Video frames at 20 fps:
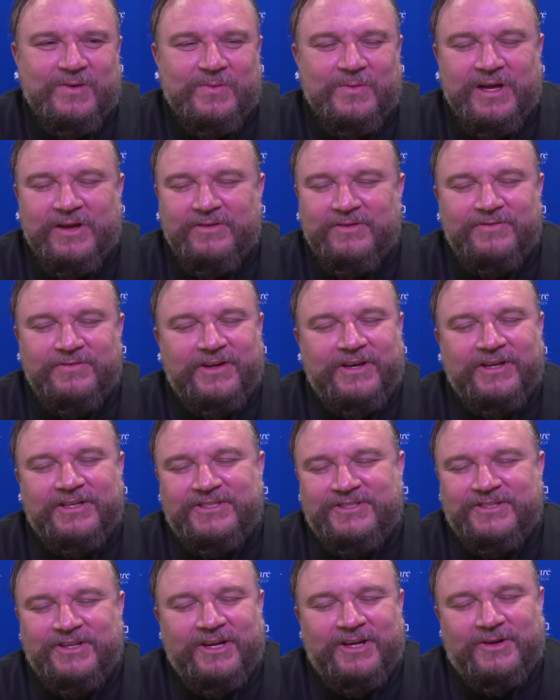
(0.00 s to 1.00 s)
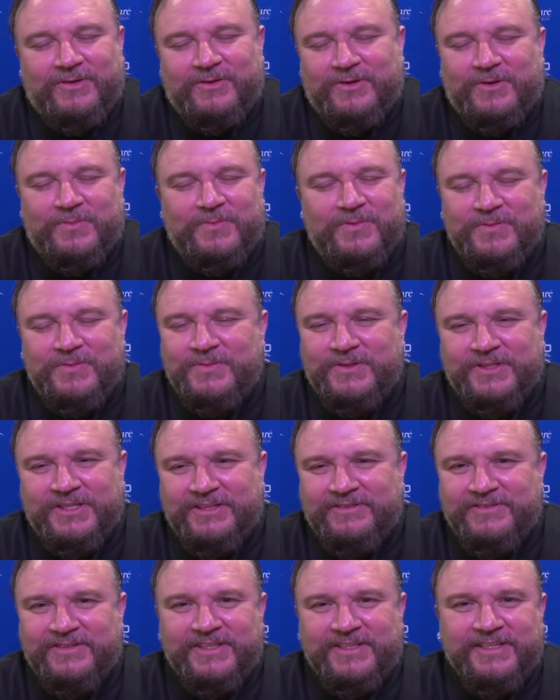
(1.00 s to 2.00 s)
We have a very strong group we
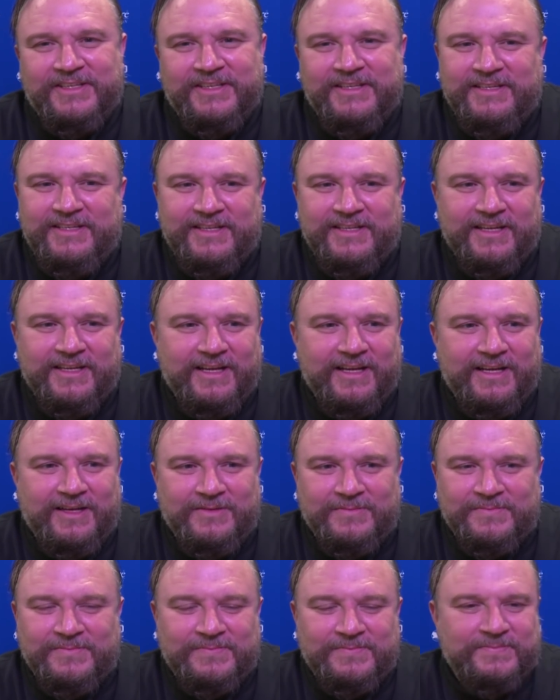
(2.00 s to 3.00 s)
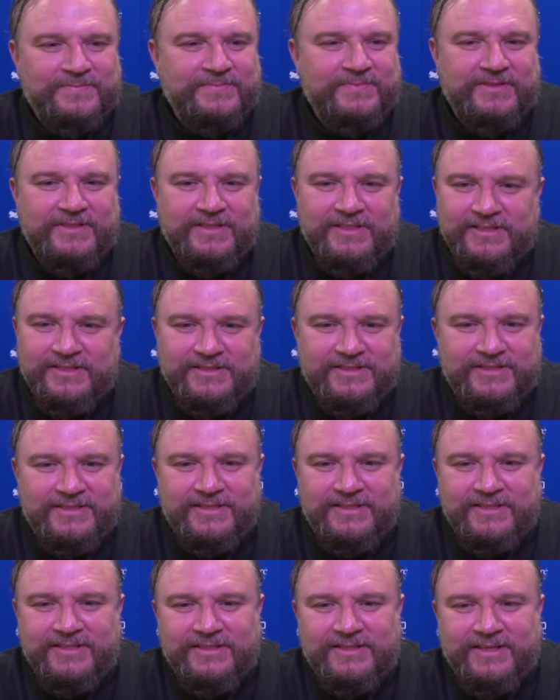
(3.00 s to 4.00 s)
believe in.
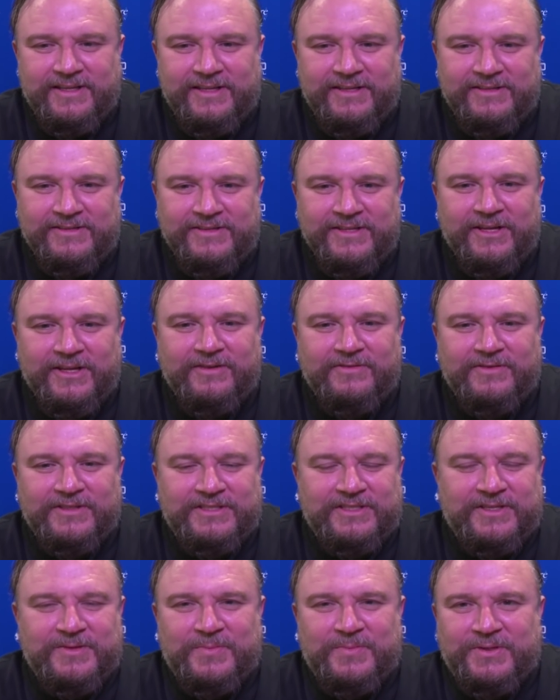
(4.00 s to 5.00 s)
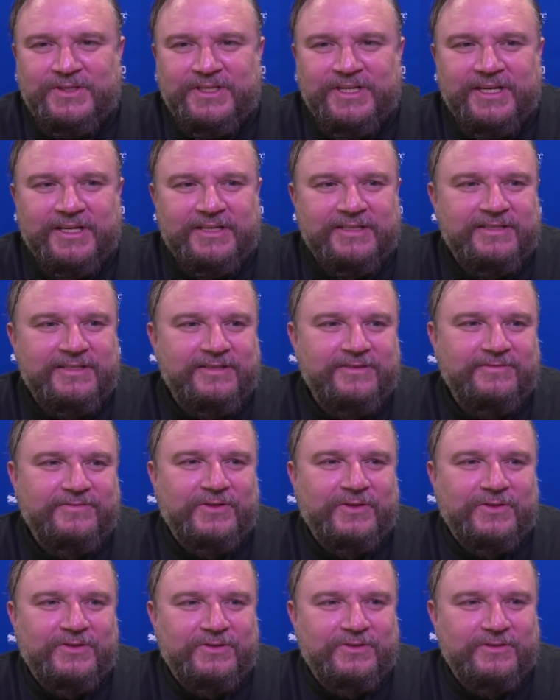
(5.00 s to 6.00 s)
There's none of us can predict the
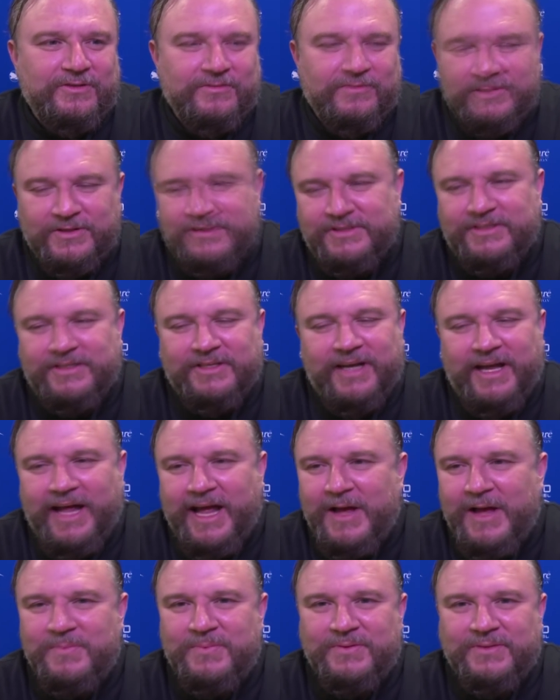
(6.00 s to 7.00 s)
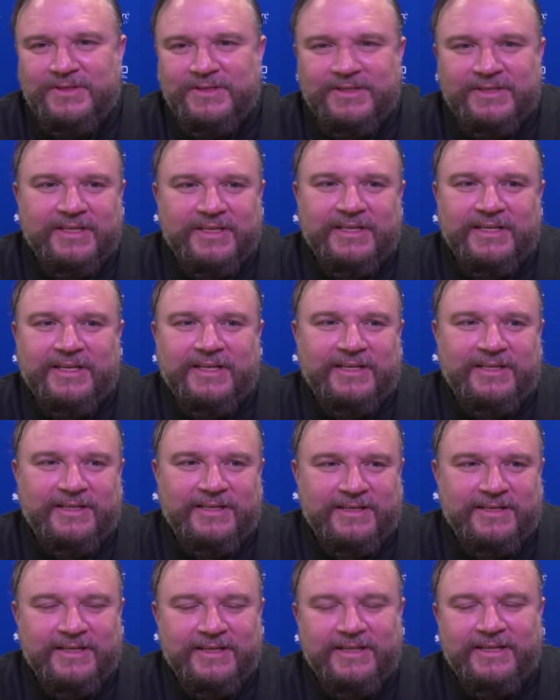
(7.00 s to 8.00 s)
future of what's going to happen
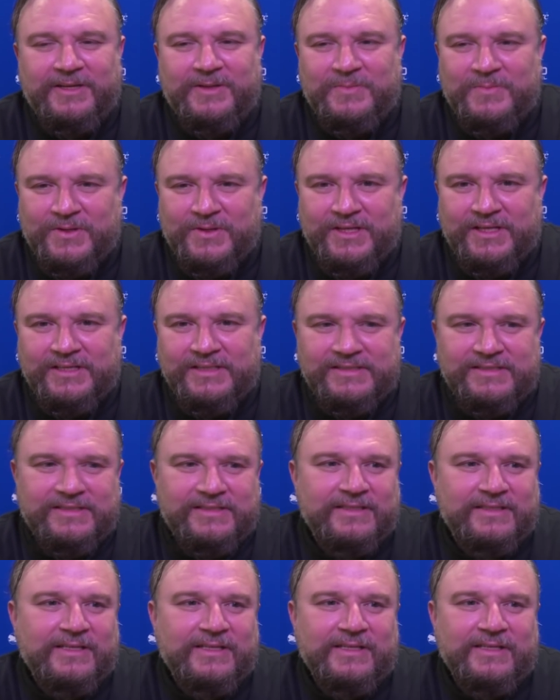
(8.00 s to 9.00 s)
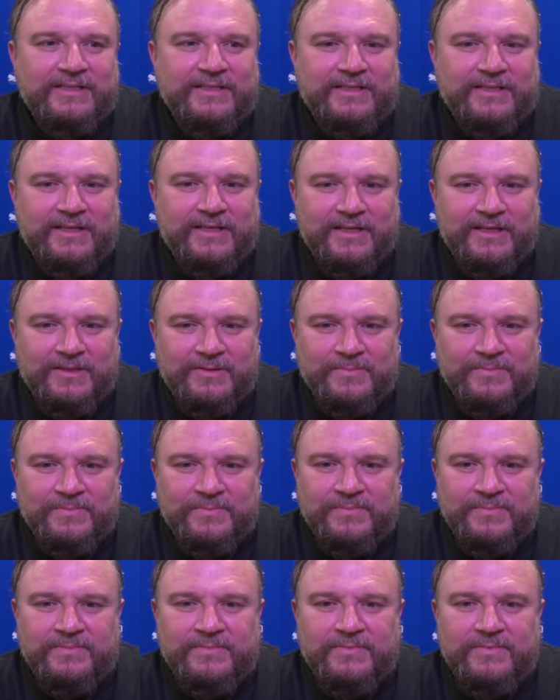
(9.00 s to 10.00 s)
in any place.
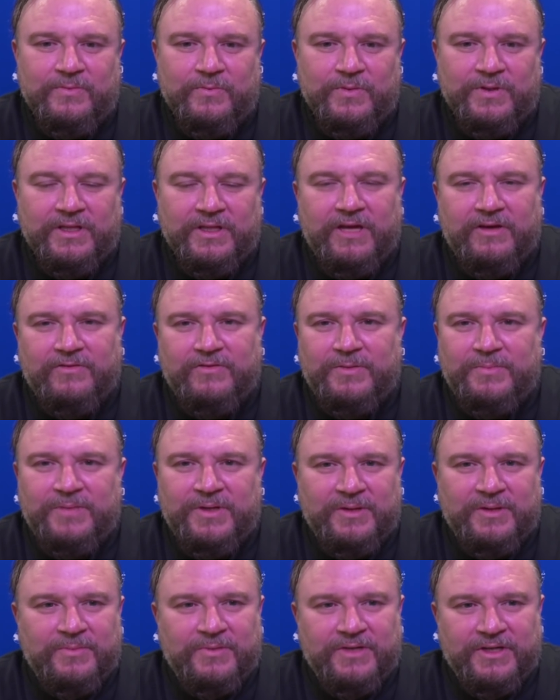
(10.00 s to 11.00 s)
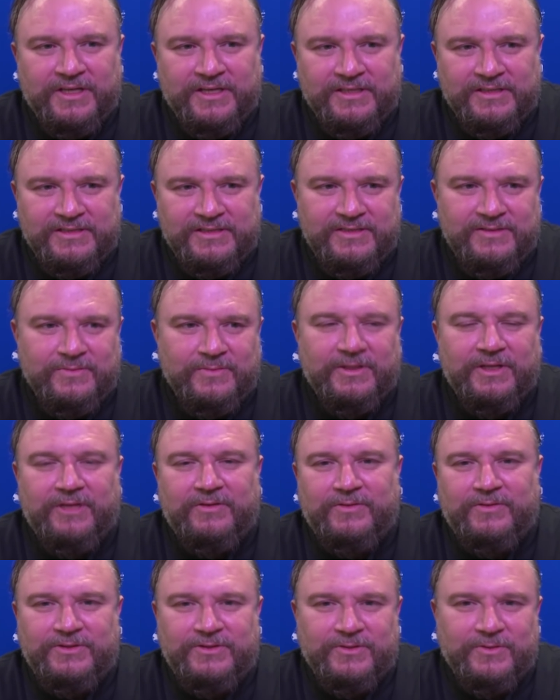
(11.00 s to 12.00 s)
We love what Ben brings. We
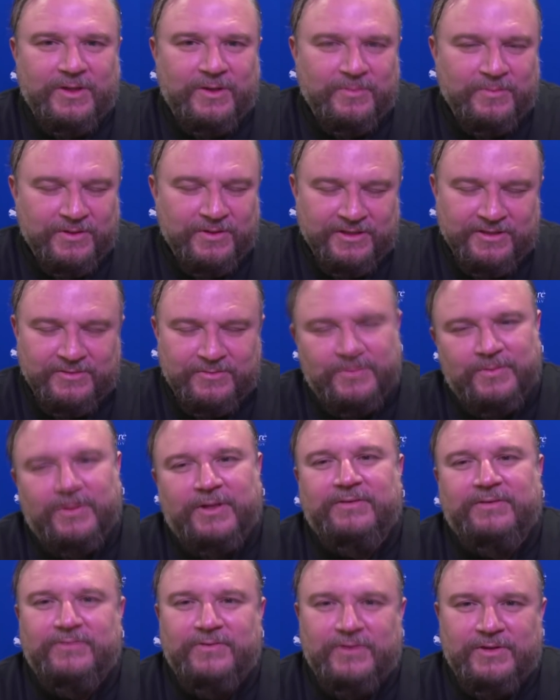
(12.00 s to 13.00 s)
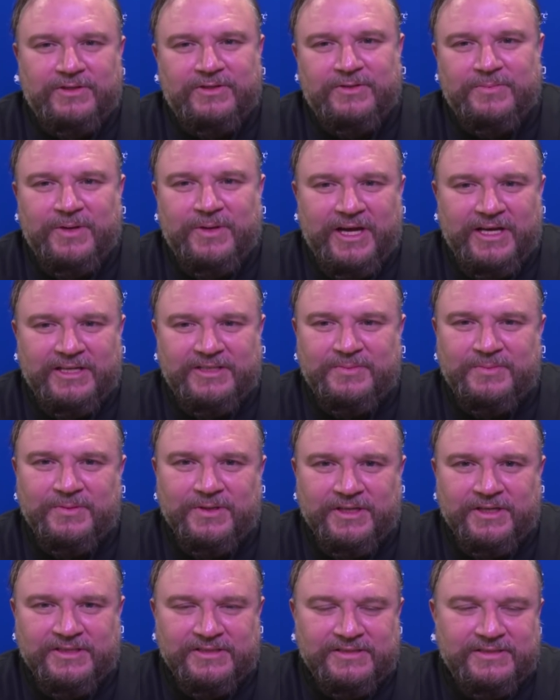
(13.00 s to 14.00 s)
love what Joel brings. We love what Tobias
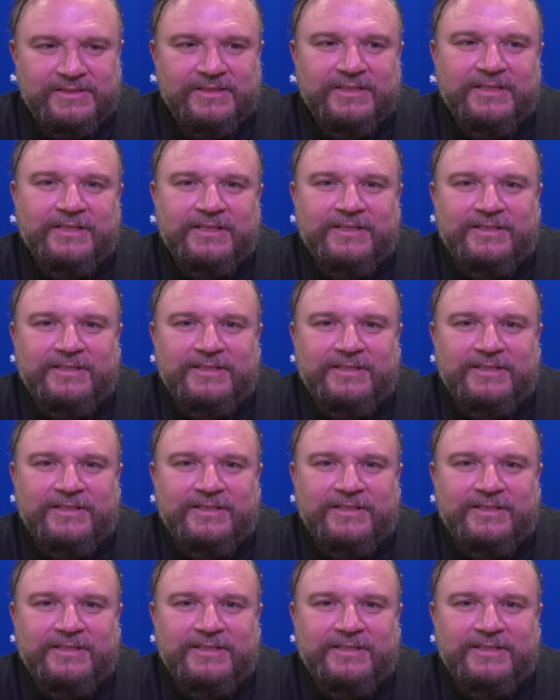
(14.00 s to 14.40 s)
brings.